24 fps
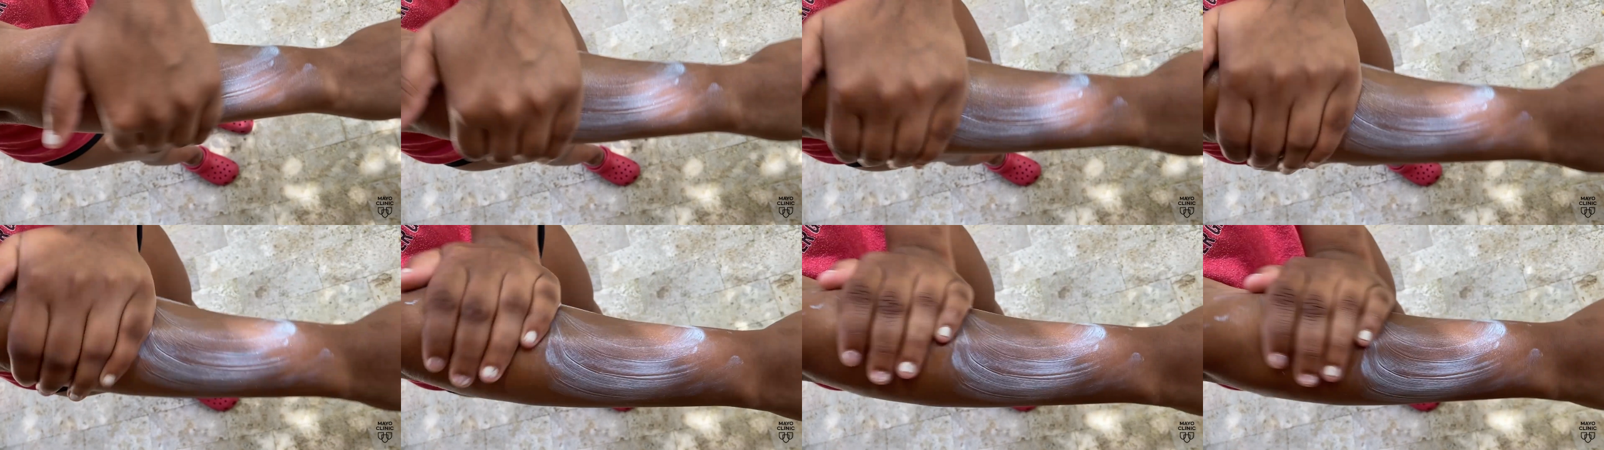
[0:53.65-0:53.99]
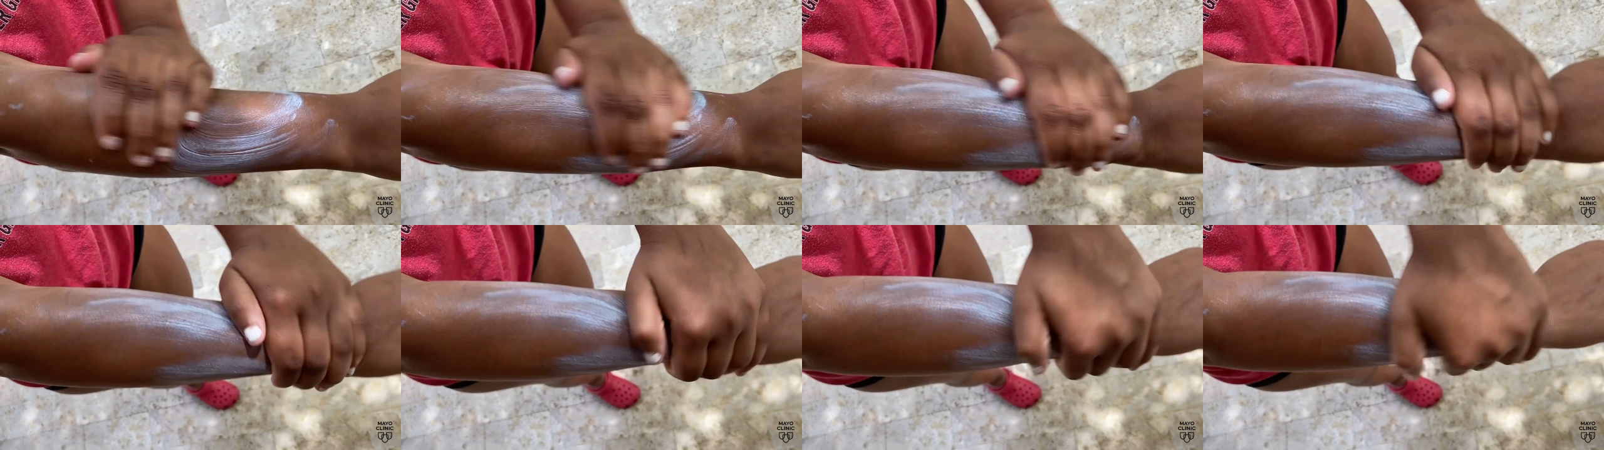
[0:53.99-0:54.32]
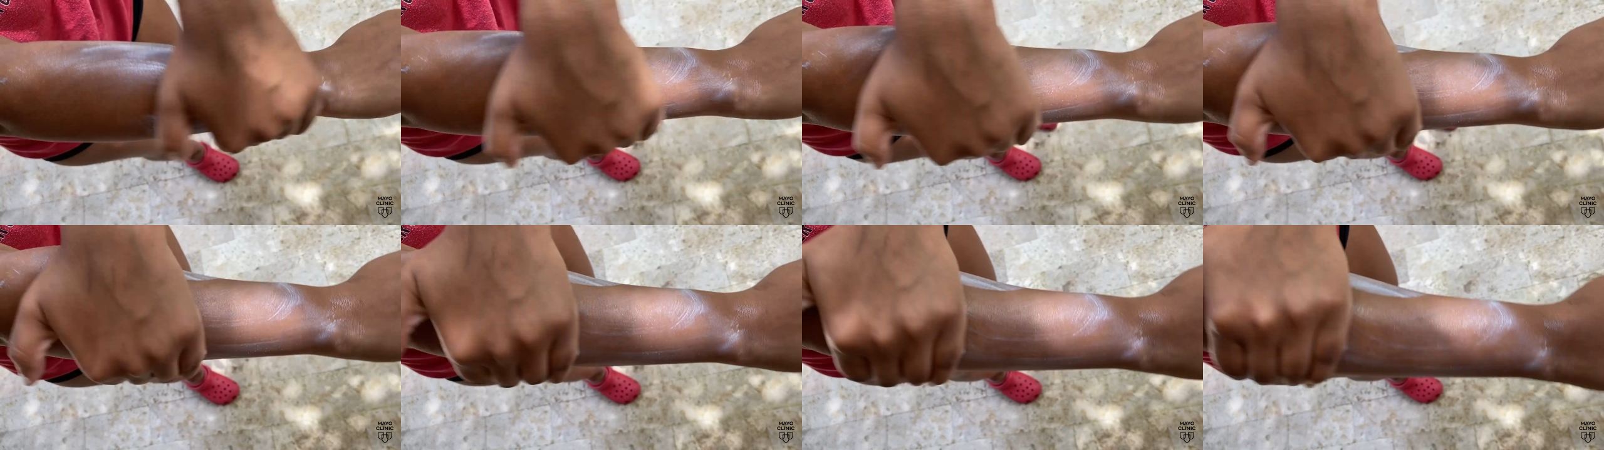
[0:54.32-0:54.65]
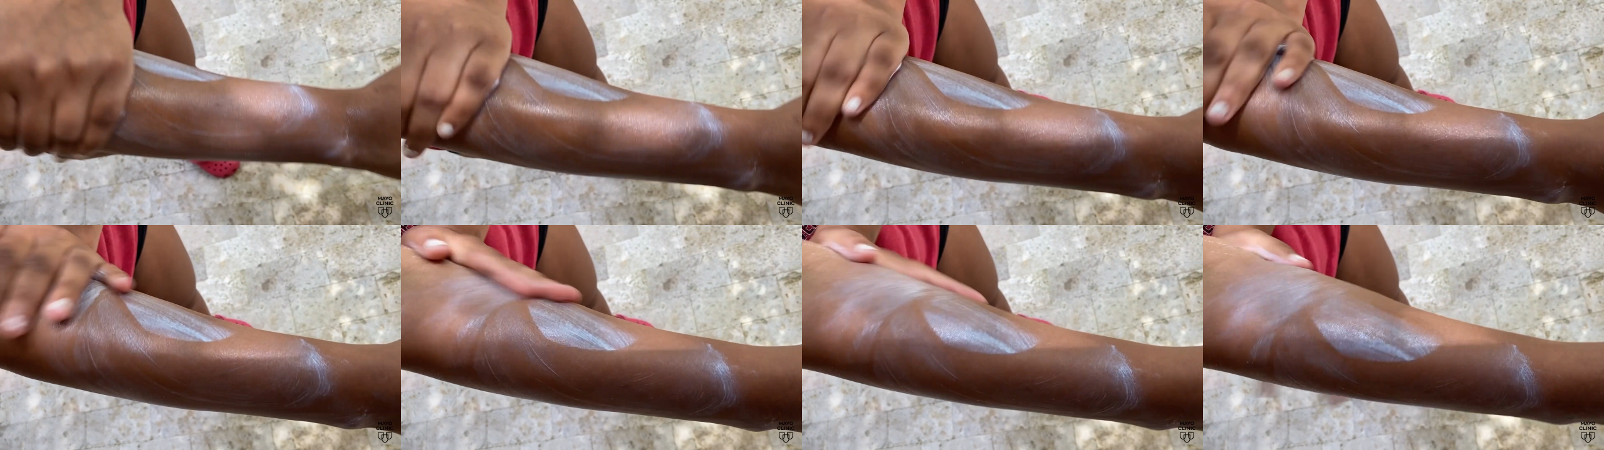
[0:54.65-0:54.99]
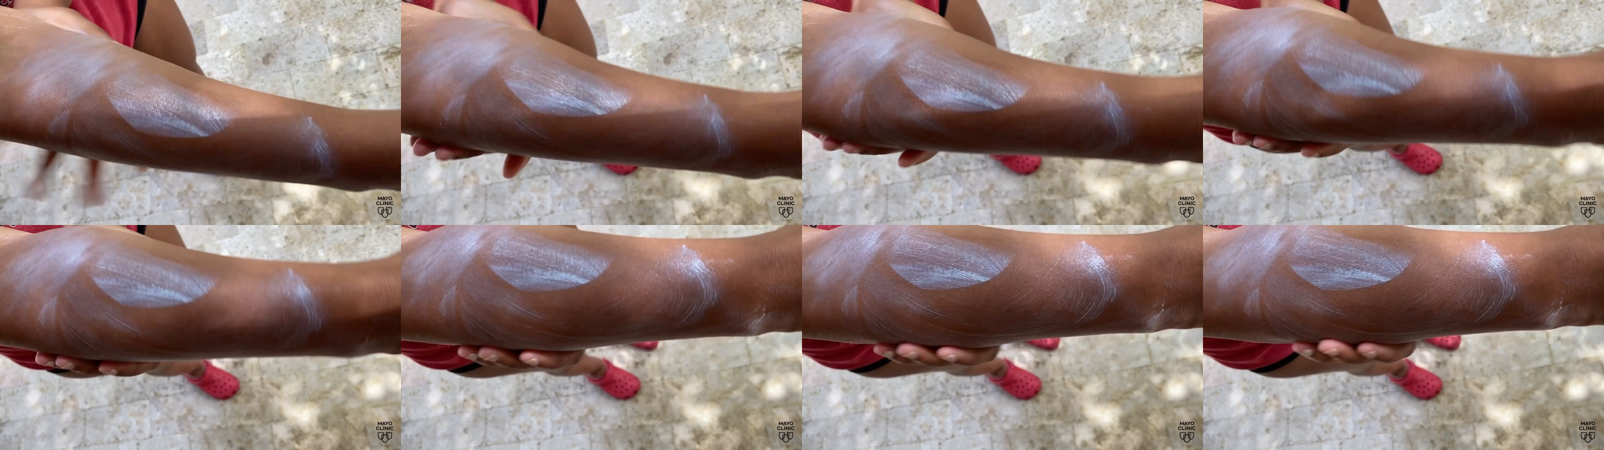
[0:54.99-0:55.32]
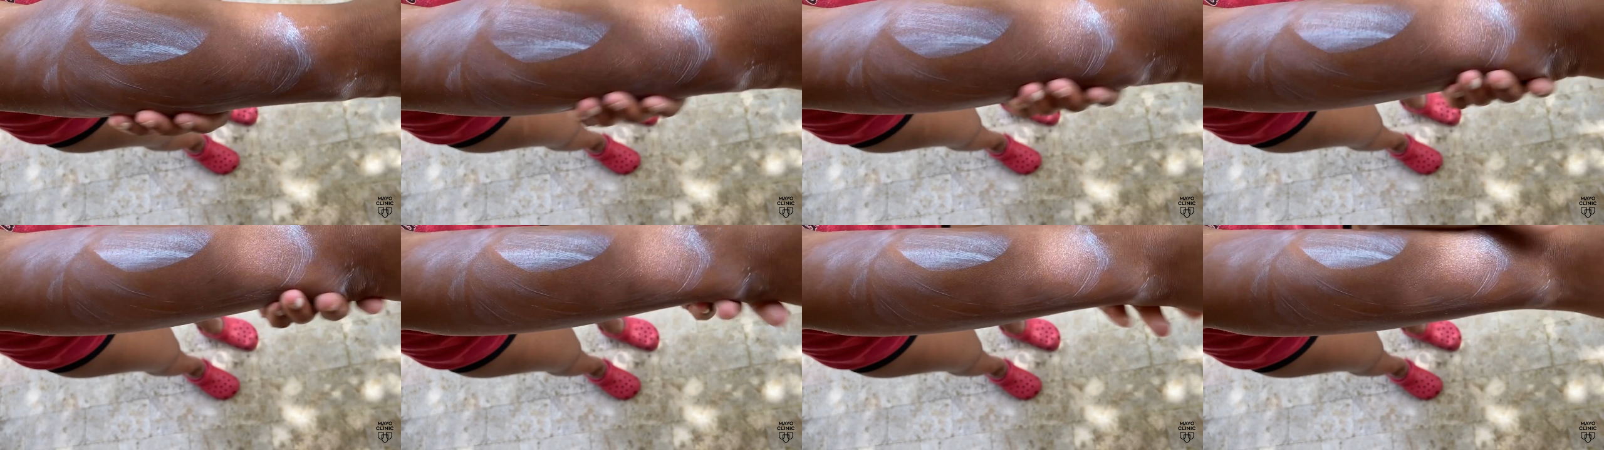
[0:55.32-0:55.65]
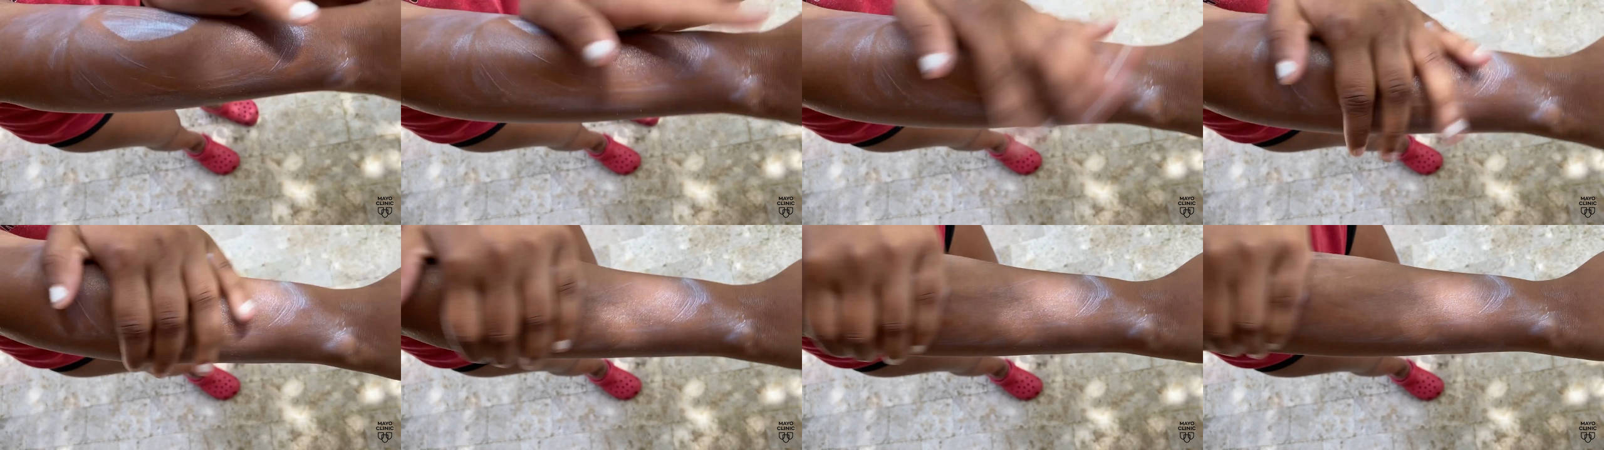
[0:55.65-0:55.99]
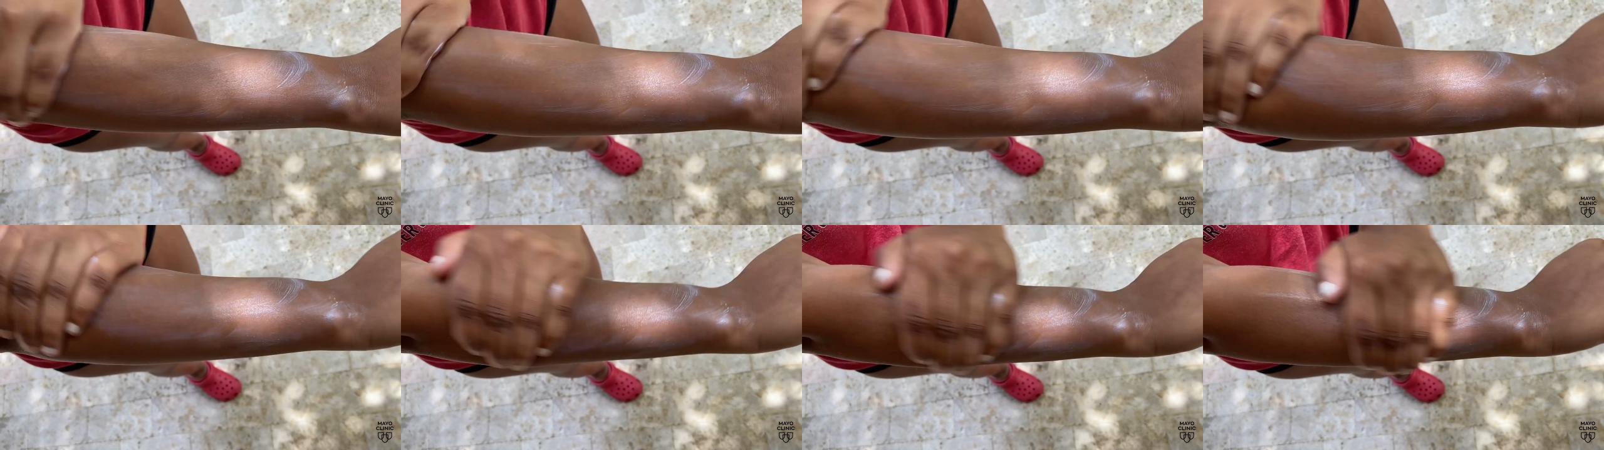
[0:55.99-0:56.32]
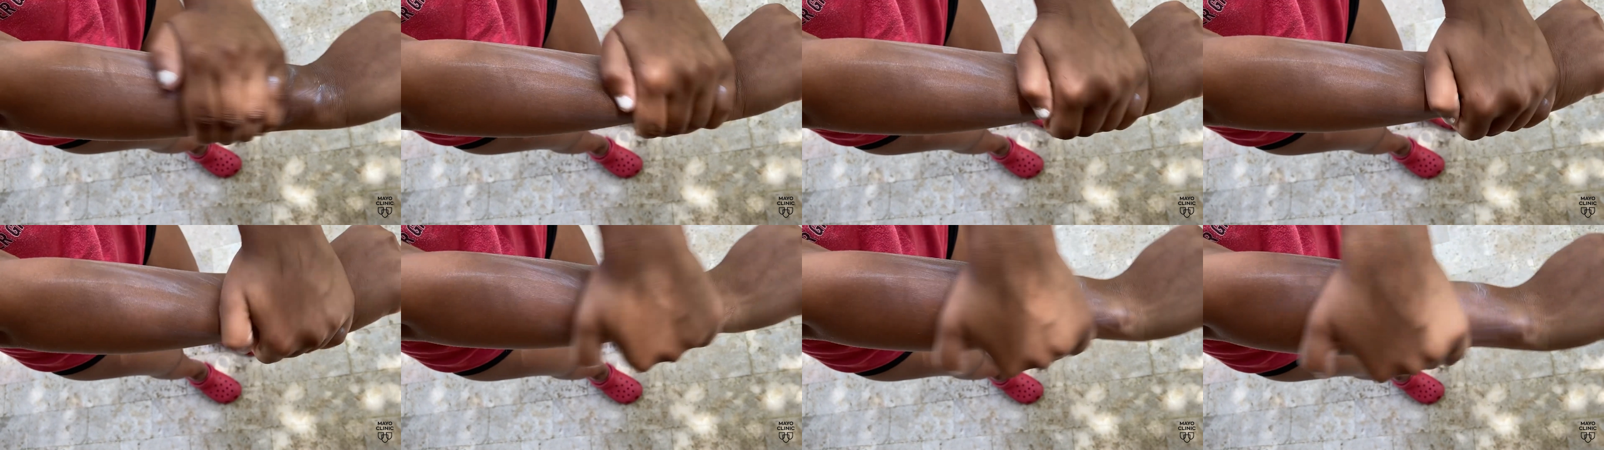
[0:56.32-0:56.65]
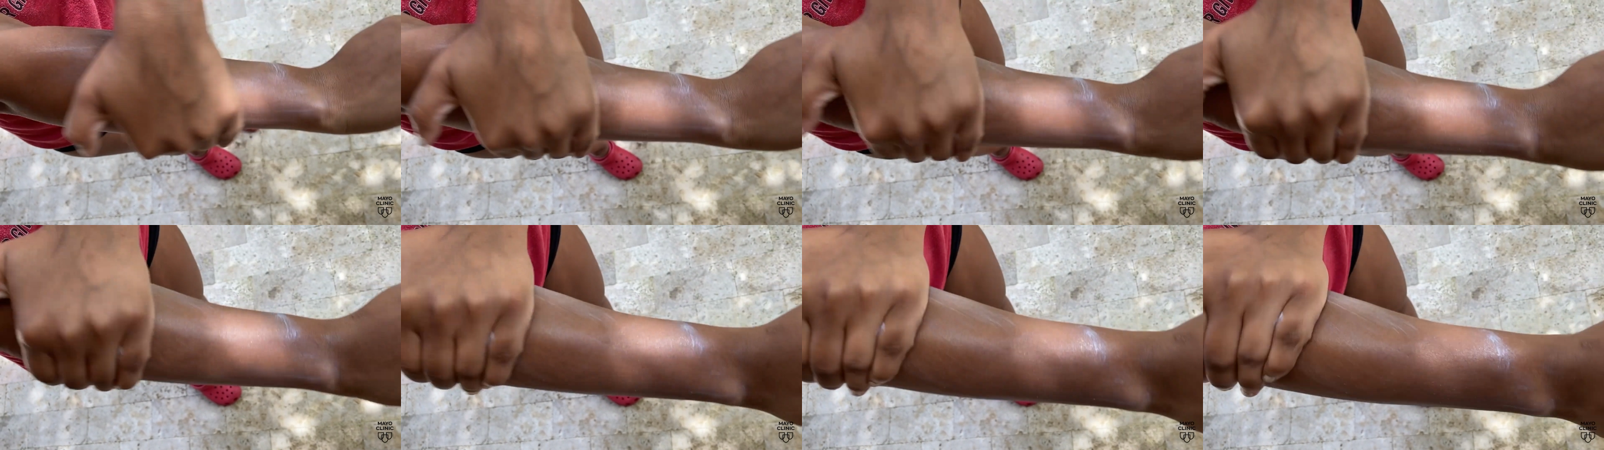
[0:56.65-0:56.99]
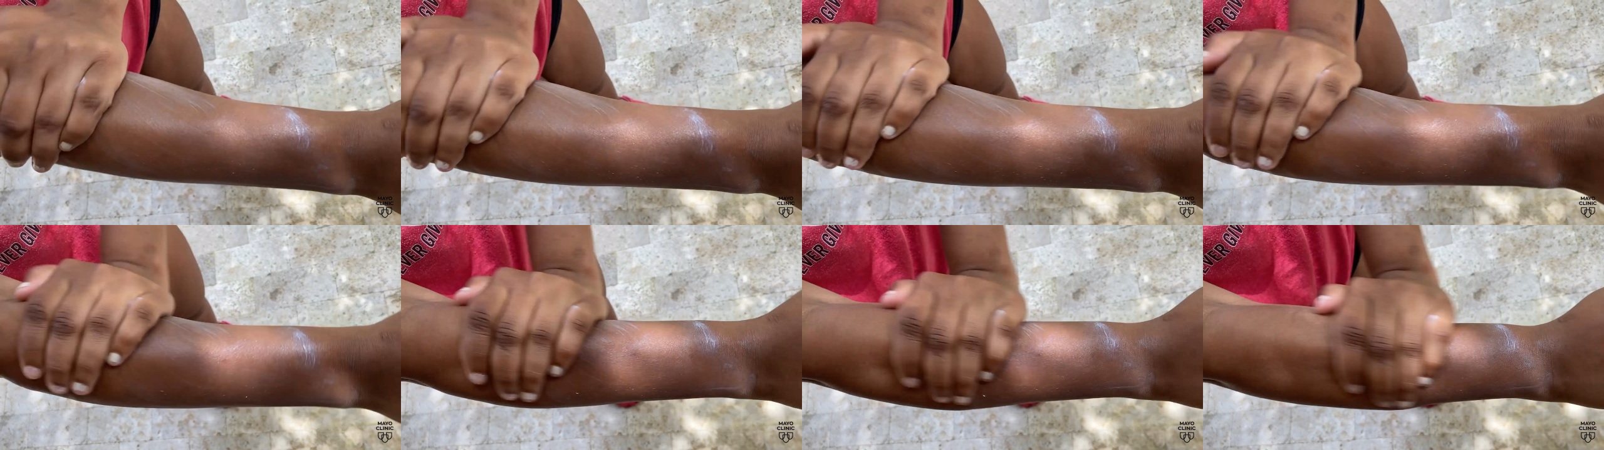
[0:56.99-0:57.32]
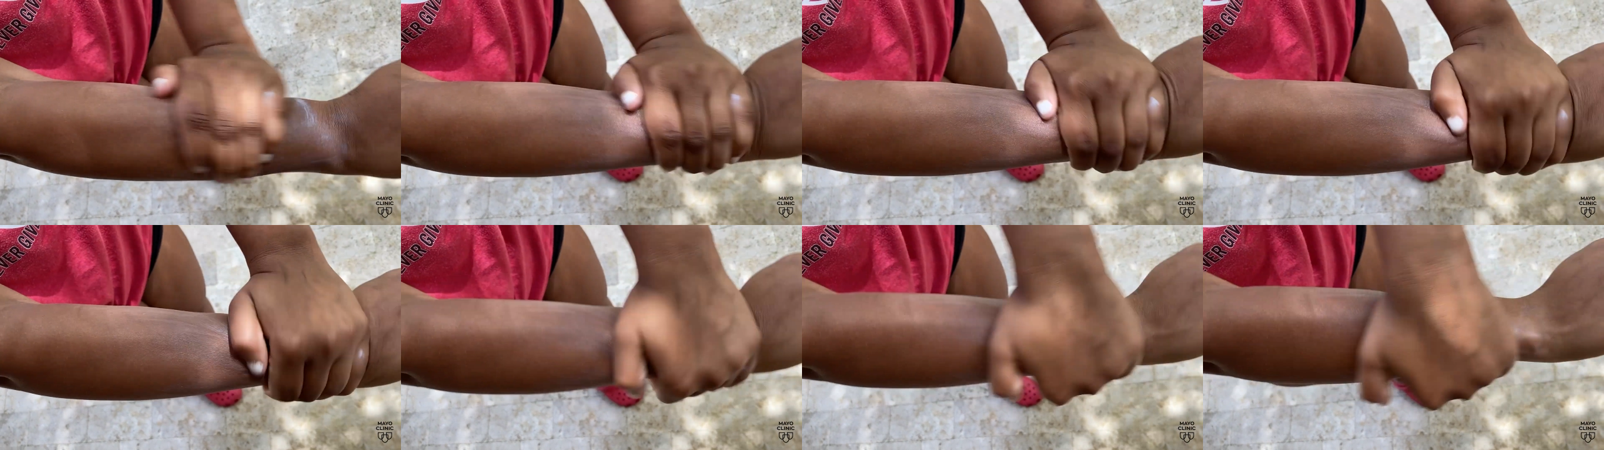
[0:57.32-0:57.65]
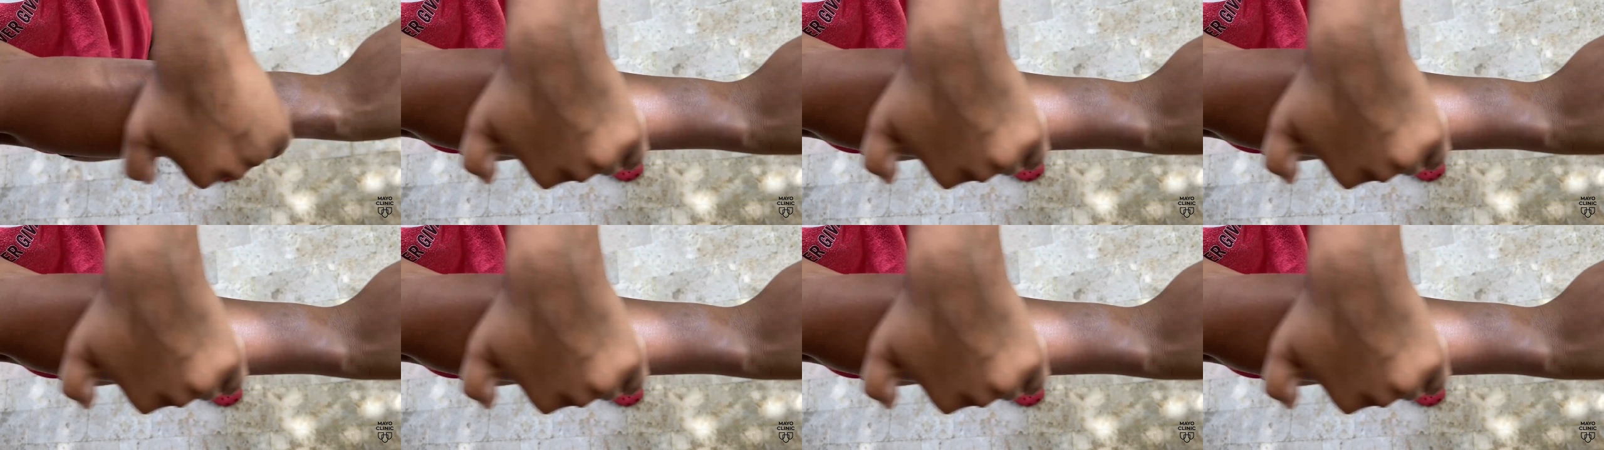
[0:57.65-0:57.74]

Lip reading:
(no speaker visible)